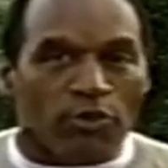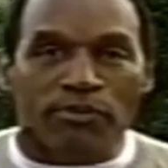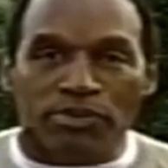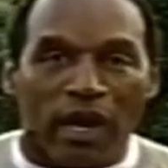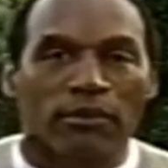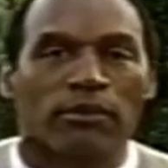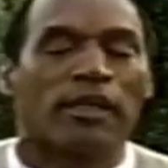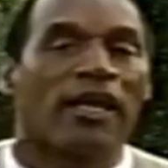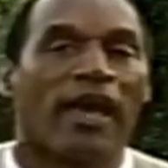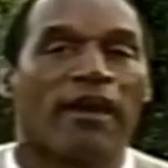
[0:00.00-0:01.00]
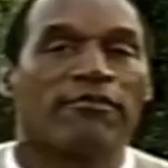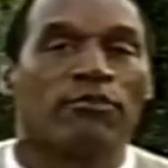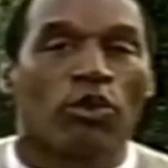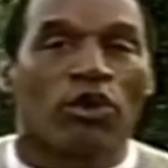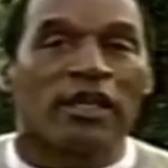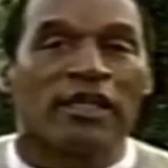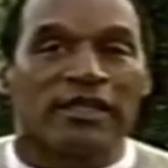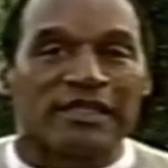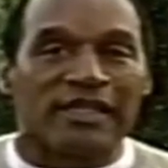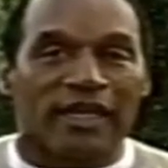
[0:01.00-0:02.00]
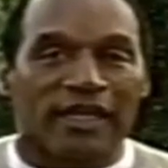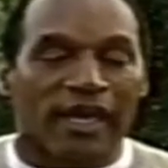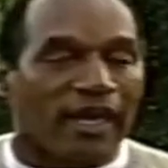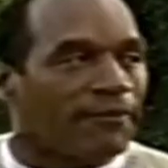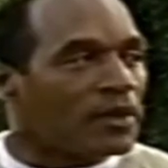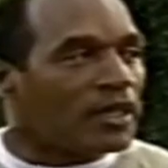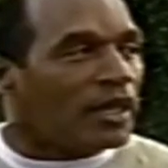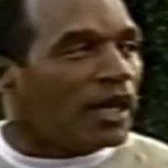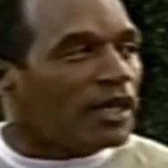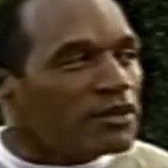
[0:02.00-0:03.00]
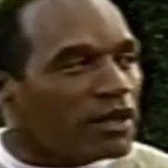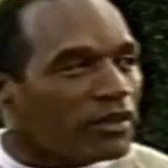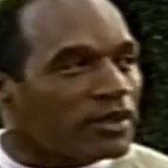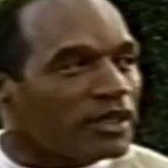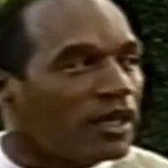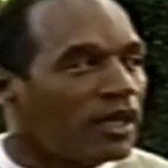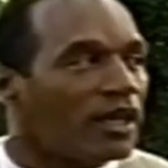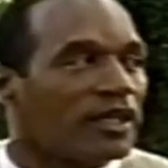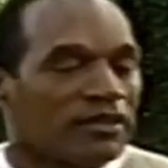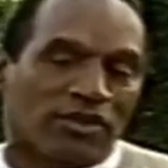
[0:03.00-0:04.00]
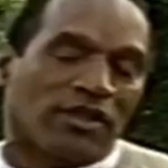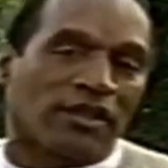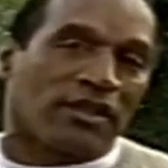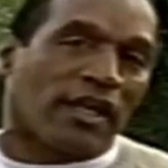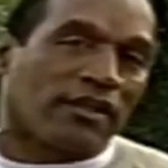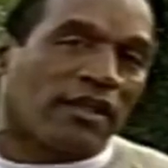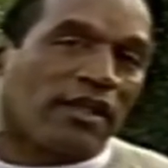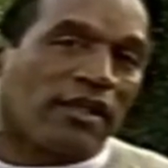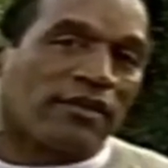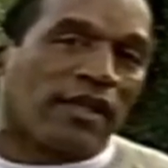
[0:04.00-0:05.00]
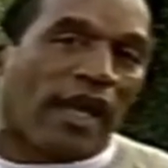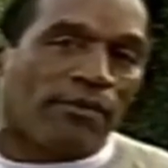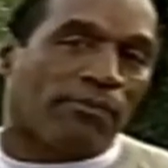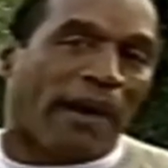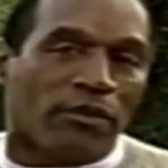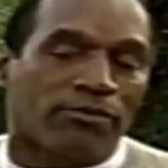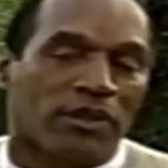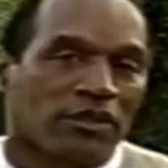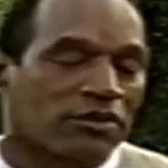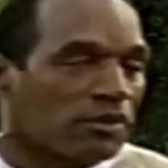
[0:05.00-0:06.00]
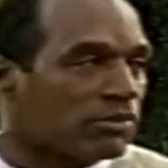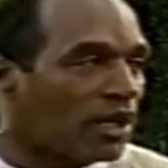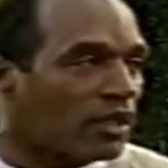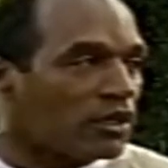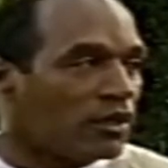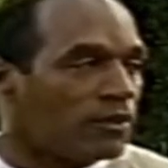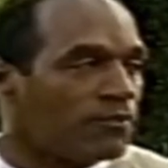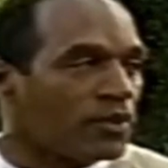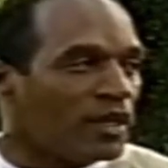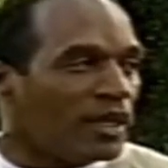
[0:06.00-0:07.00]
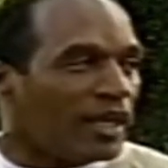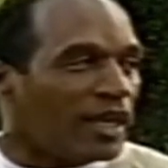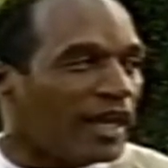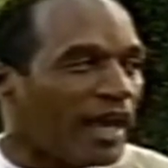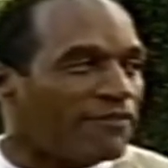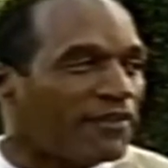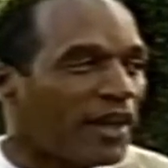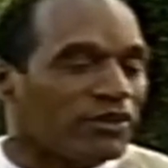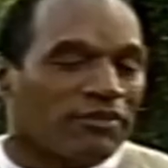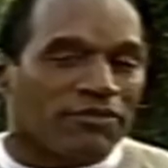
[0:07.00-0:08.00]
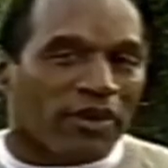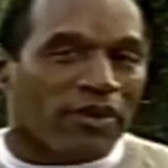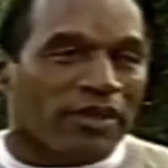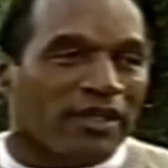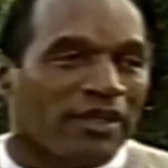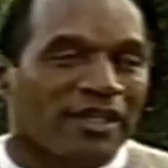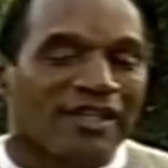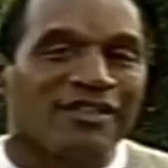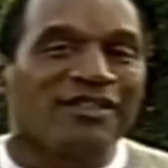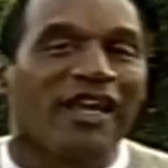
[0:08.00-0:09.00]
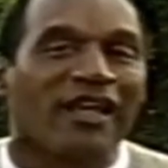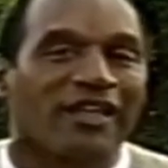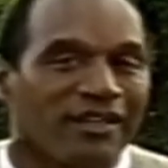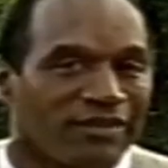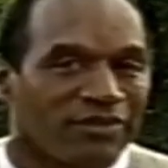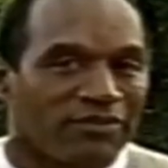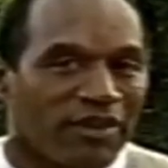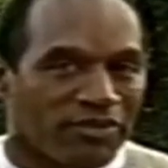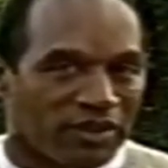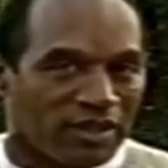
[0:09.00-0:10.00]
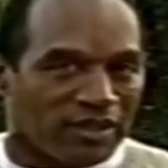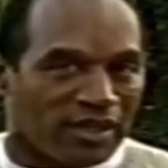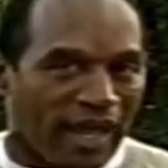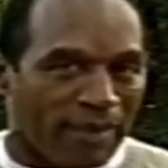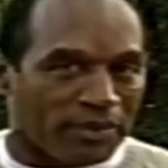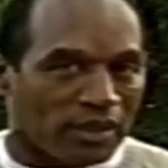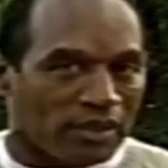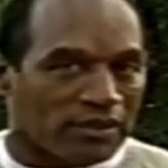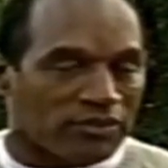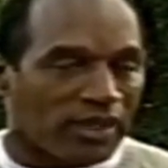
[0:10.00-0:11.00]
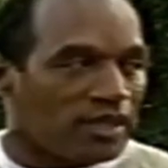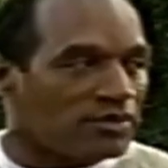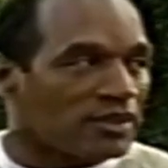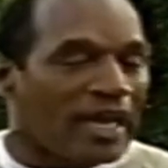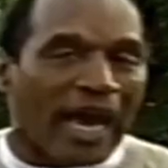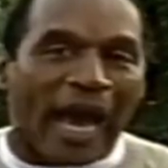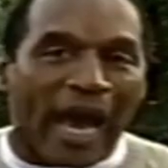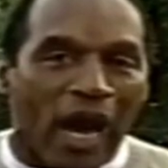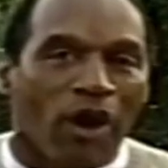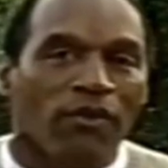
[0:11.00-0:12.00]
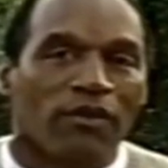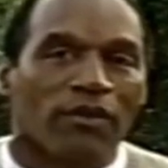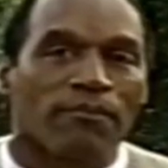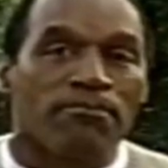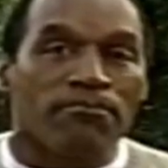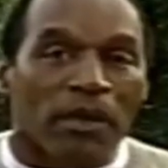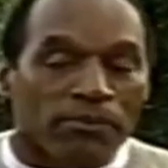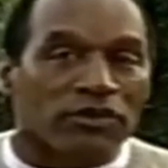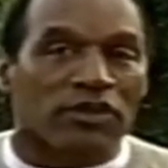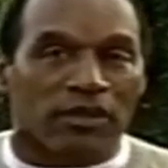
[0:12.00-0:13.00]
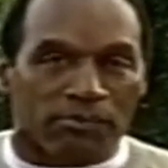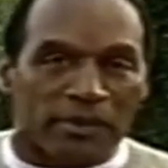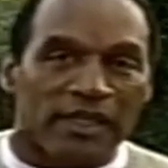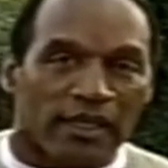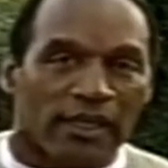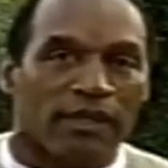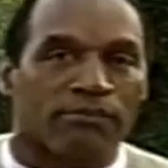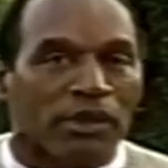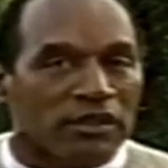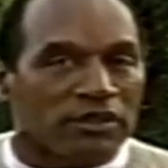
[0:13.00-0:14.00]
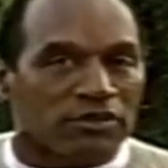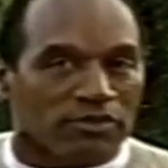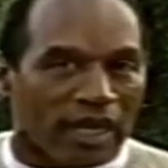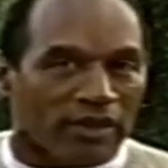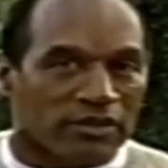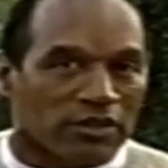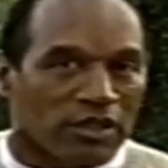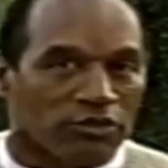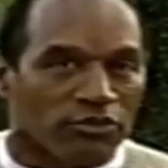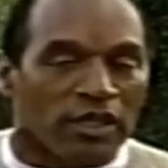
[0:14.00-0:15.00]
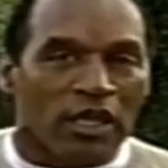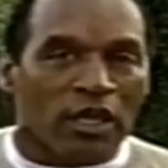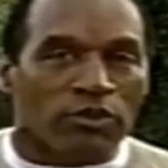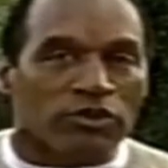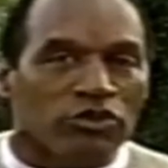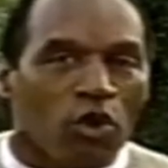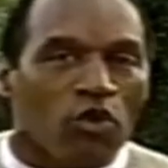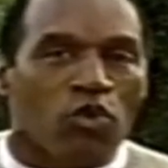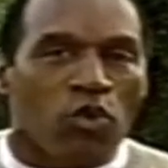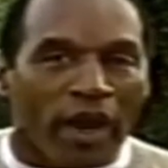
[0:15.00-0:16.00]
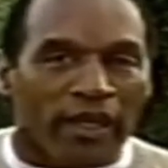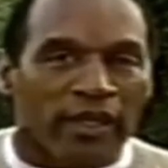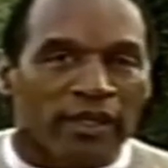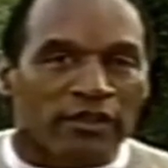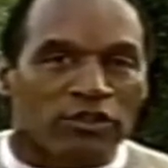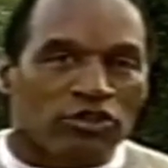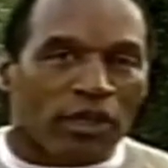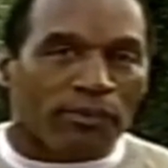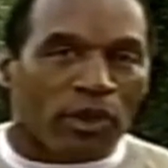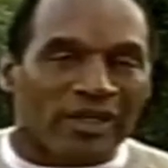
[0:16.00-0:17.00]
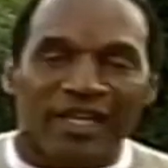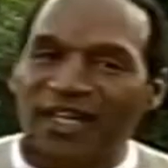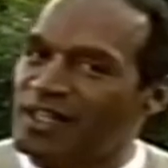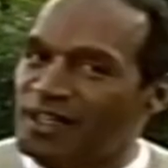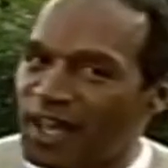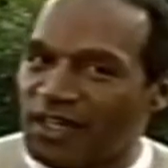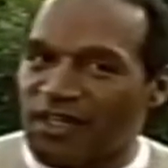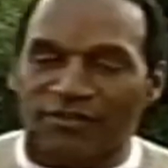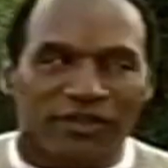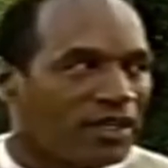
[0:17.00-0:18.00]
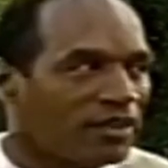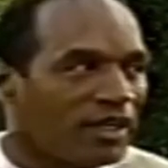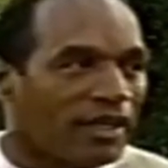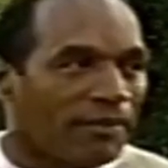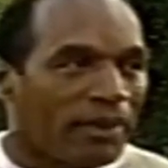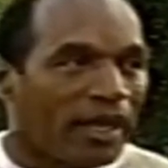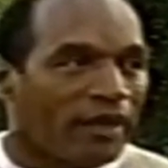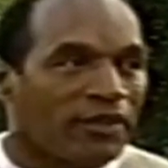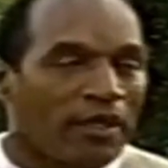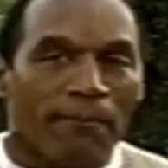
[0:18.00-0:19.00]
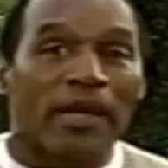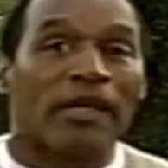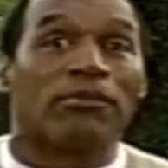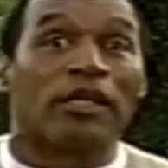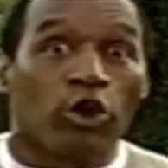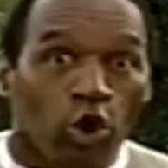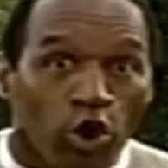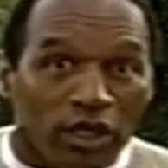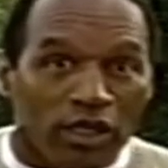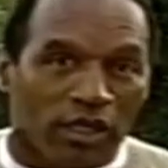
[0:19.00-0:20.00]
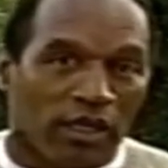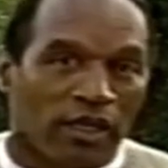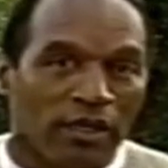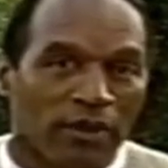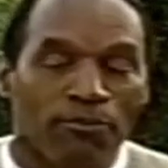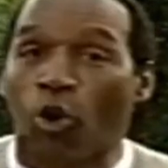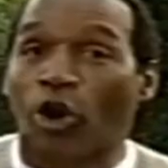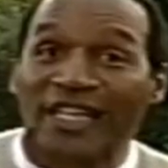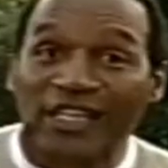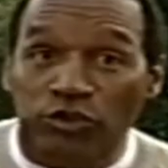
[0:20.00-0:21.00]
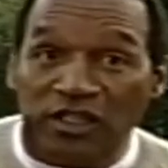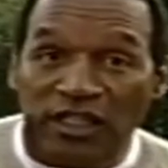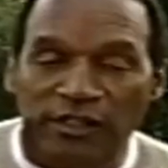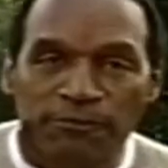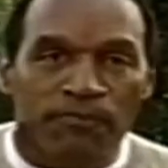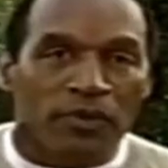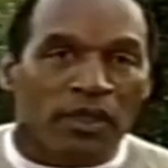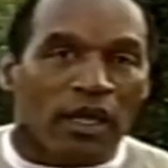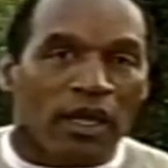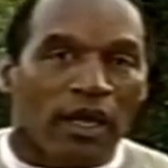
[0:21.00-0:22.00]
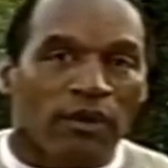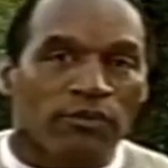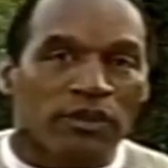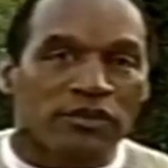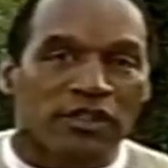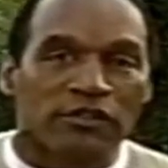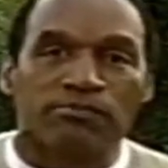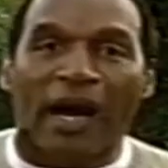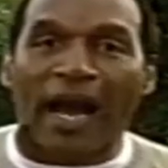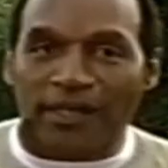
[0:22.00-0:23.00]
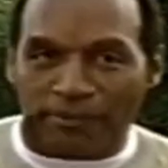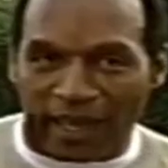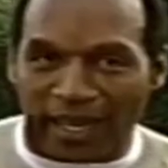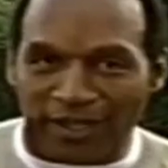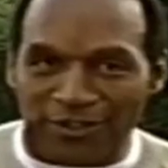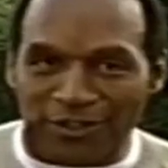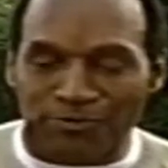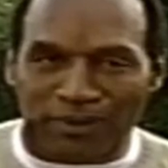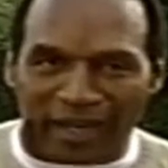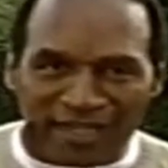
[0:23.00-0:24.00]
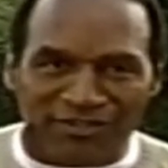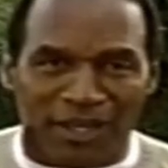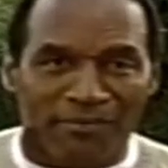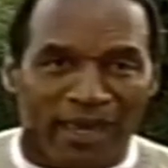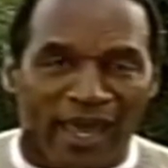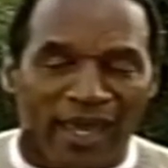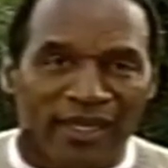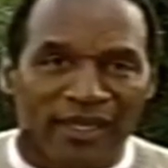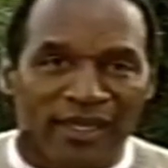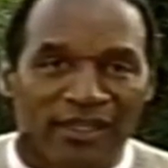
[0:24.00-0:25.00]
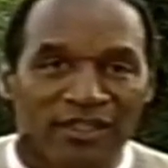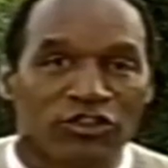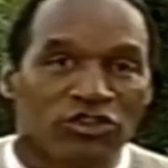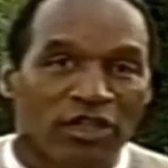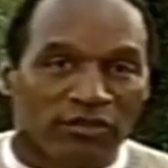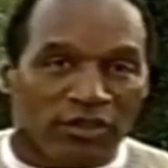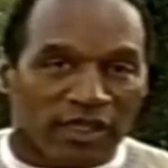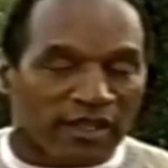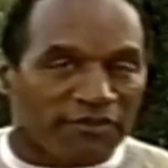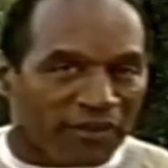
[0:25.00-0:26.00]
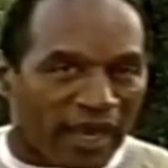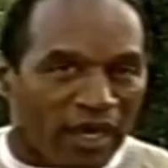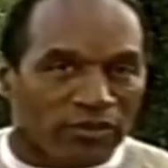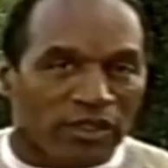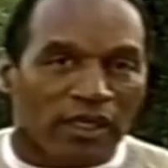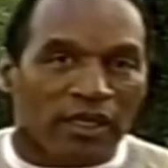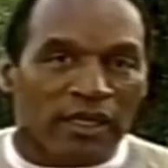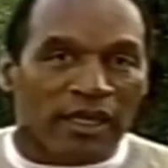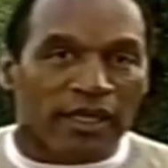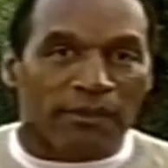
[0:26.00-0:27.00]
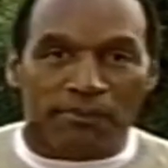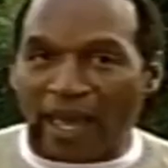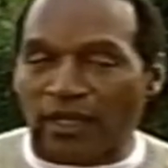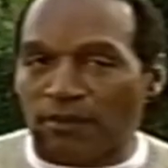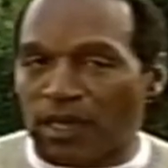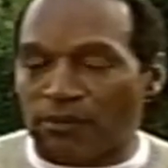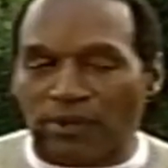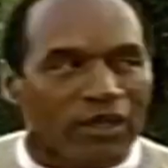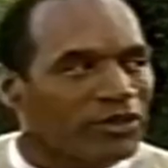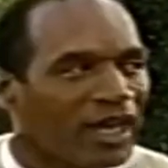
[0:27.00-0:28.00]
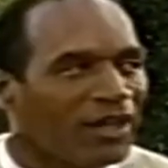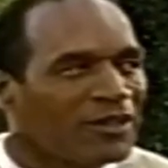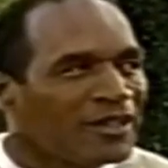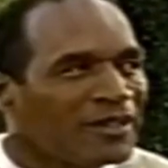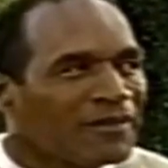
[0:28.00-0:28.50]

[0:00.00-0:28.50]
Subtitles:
and you would probably have more DNA. Another incident that came about because of the Bronco, and I found it very indicative of everything that happened in this case and how members of the media and pundits around this country were so quick to jump on any negative, anything that may have made me look more guilty. Was this body bag, this plastic bag, and this shovel that they found in the back of my Bronco. Now,